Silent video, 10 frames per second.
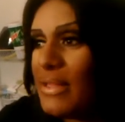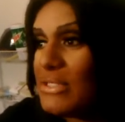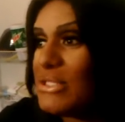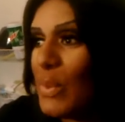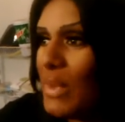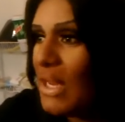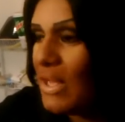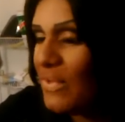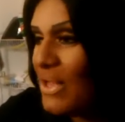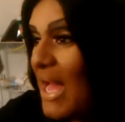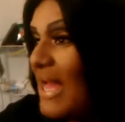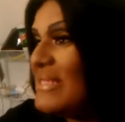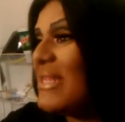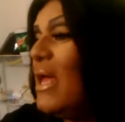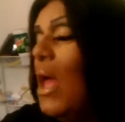There's so many of you guys.
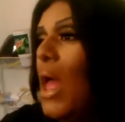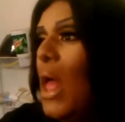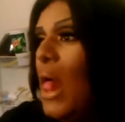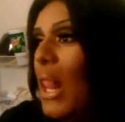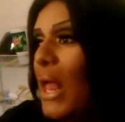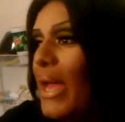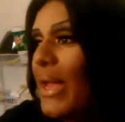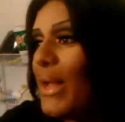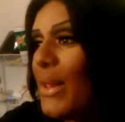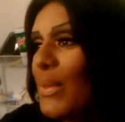Like,